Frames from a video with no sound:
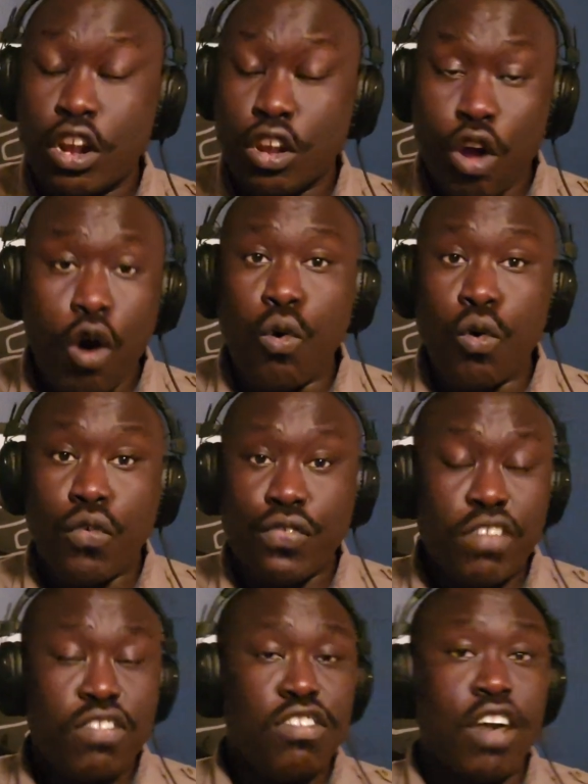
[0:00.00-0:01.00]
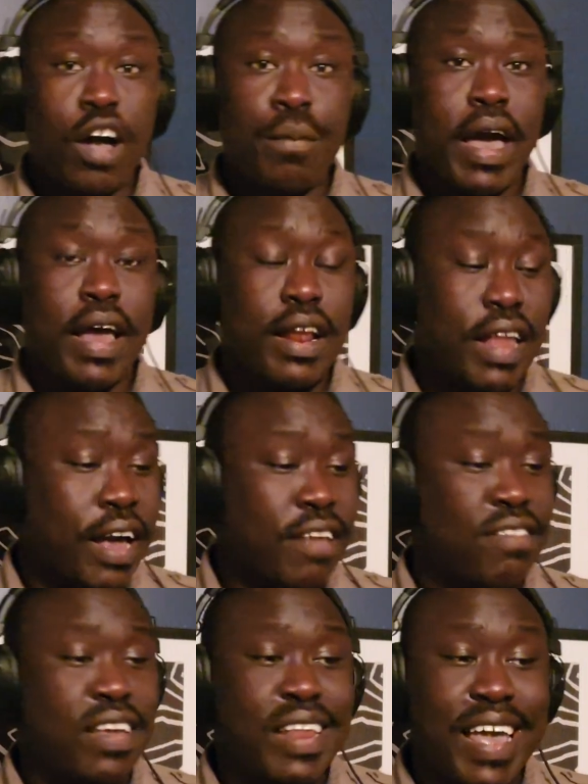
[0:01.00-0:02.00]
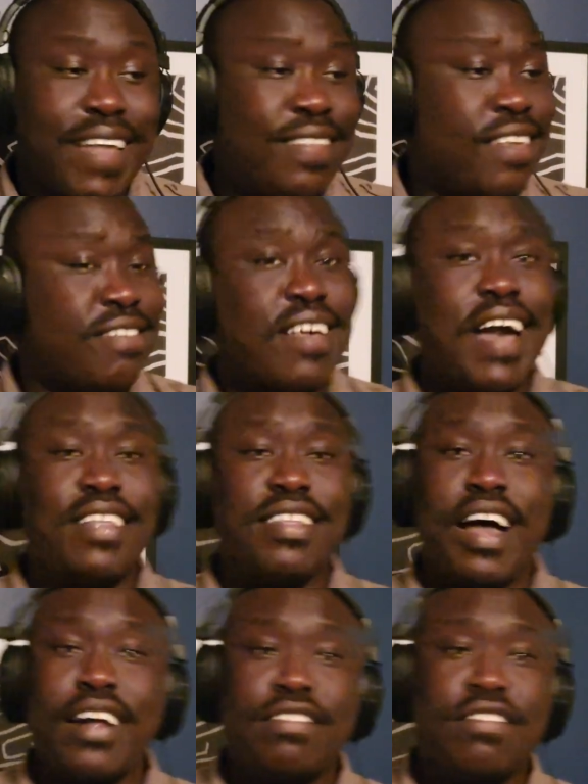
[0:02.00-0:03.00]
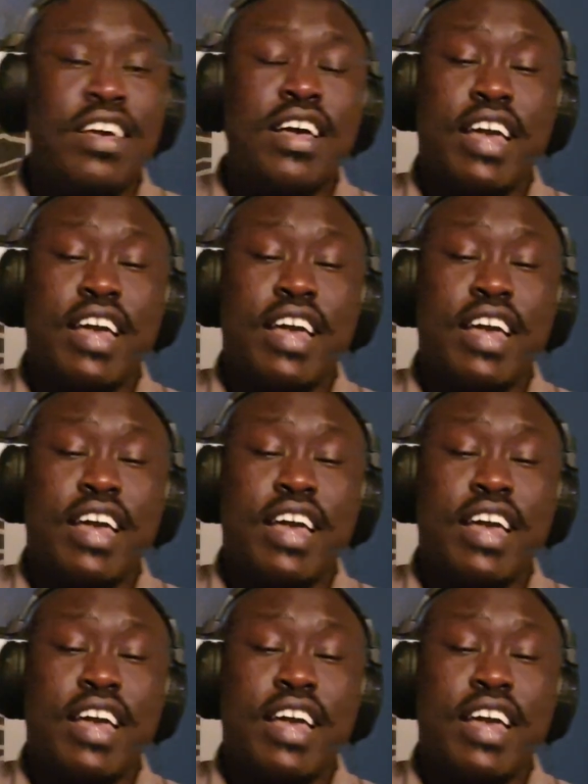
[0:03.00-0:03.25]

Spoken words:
No, this young man, like I said, in the sidelines